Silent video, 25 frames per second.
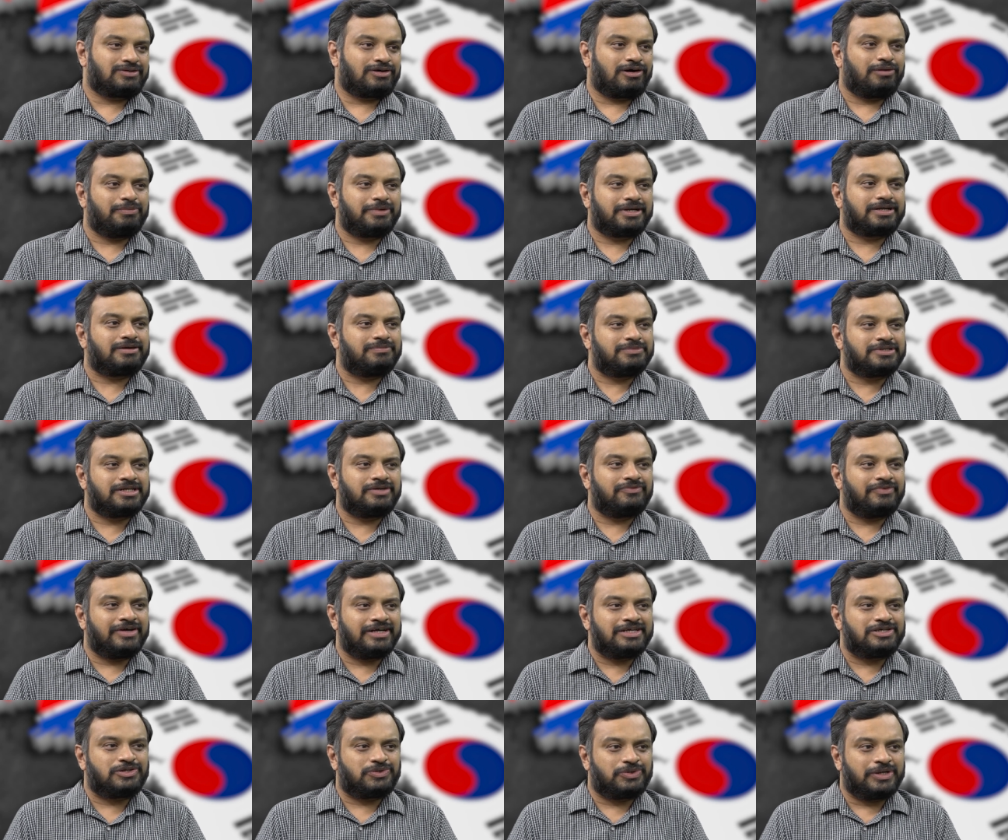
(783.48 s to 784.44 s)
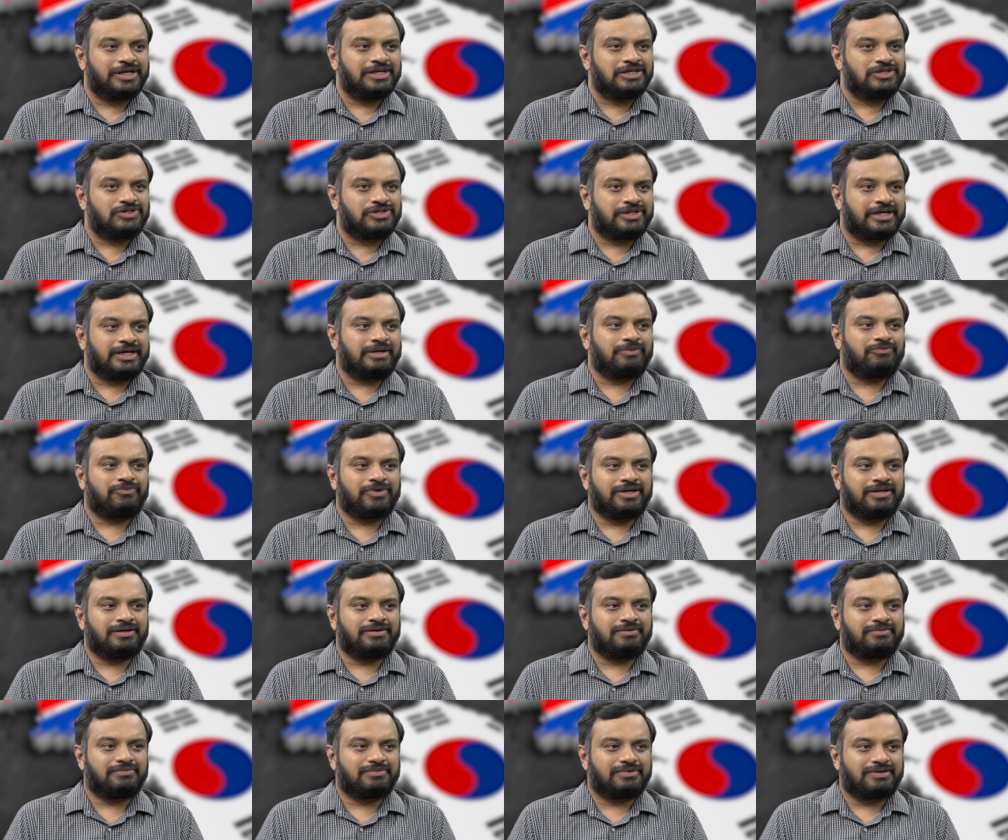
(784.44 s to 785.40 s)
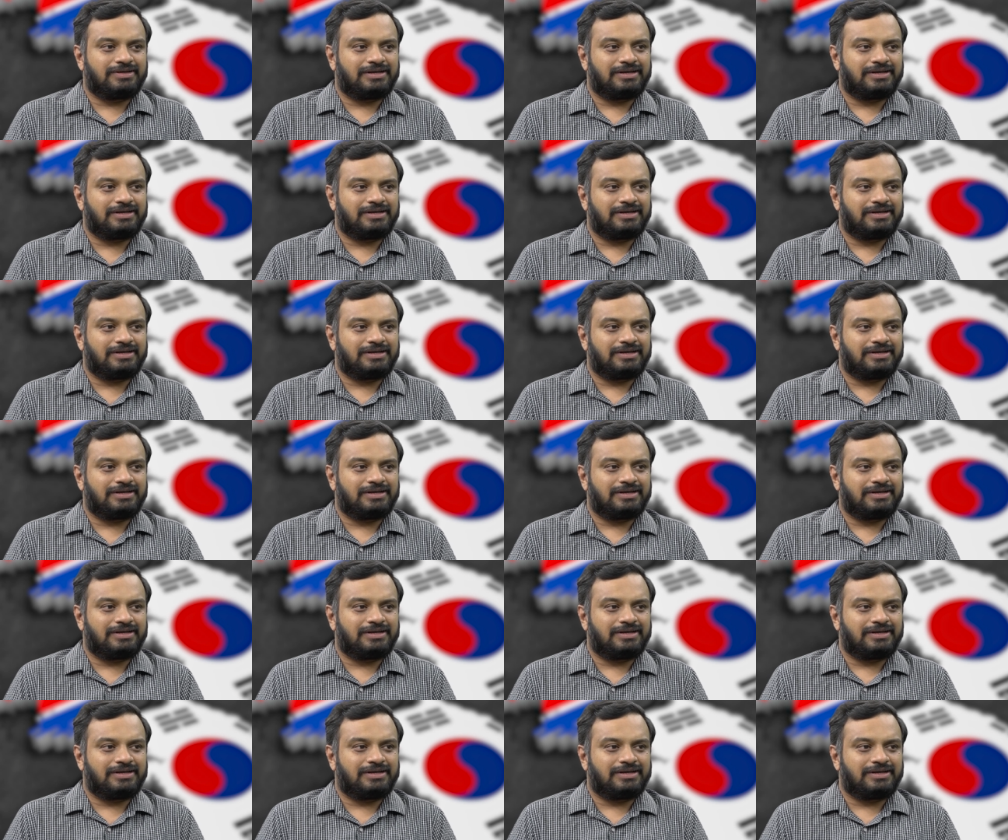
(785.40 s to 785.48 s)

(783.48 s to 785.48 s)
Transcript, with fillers: comment comes at a very strange time when